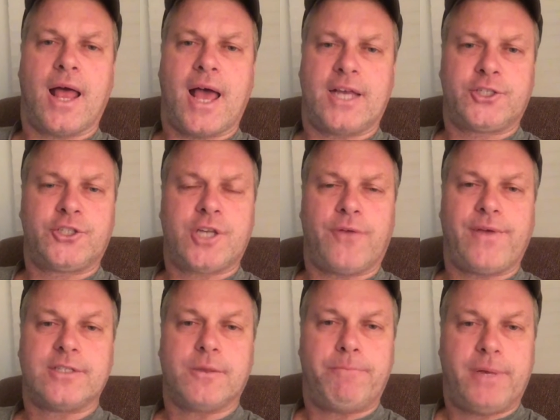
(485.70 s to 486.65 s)
Ask yourself,
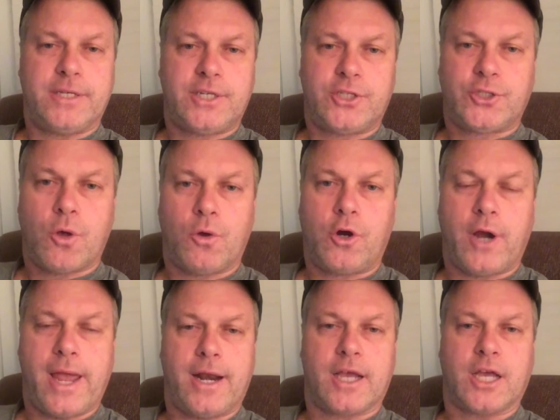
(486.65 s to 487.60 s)
as a business owner
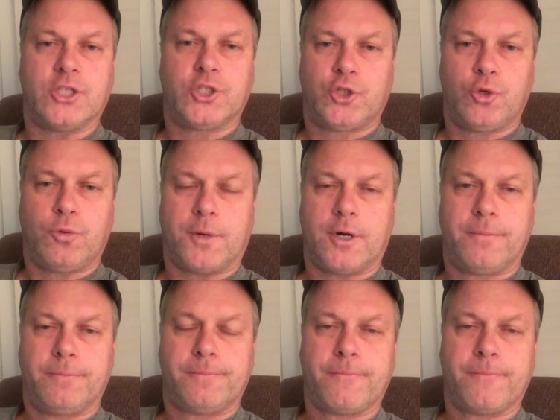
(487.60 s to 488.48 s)
and a consumer,